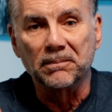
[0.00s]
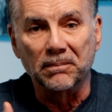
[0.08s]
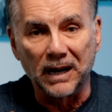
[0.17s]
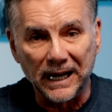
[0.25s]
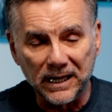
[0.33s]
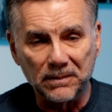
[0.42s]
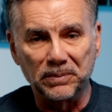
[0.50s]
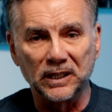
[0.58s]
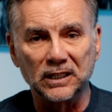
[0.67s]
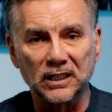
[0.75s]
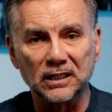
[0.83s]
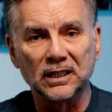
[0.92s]
My
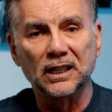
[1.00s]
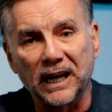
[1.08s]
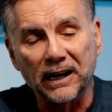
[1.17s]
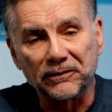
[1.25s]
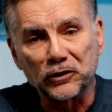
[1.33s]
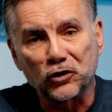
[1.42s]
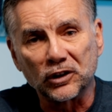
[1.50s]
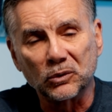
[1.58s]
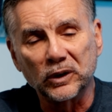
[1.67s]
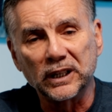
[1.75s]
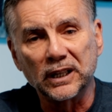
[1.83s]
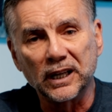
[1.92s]
opinion, Hoffa should
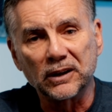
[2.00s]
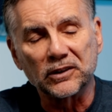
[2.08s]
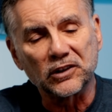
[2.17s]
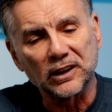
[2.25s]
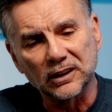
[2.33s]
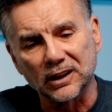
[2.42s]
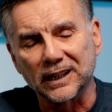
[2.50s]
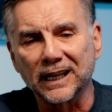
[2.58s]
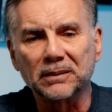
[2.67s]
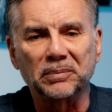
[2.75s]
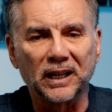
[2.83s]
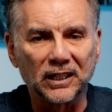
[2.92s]
have went in there and said, look,
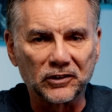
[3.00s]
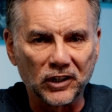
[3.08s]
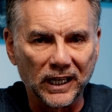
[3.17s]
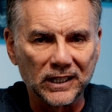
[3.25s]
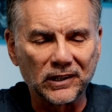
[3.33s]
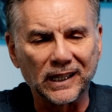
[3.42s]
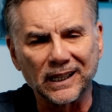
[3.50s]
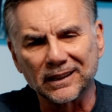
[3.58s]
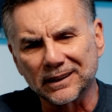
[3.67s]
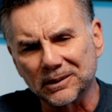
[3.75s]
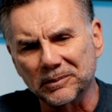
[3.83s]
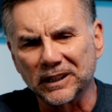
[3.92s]
I apologize. I
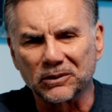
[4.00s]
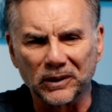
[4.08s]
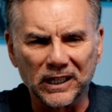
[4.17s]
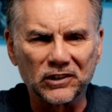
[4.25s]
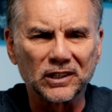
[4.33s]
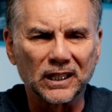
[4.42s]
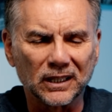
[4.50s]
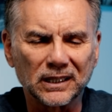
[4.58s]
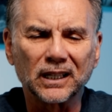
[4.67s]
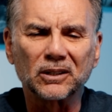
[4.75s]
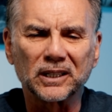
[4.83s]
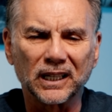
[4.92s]
got a little bit crazy. I got
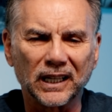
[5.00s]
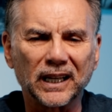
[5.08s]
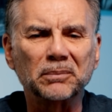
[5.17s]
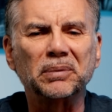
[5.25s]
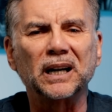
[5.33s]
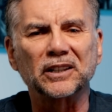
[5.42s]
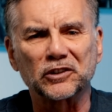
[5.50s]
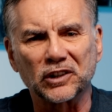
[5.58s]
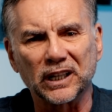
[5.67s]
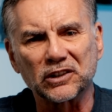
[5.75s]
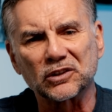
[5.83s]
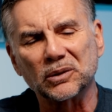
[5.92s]
to, yeah, okay, I
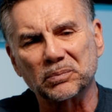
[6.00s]
apologize.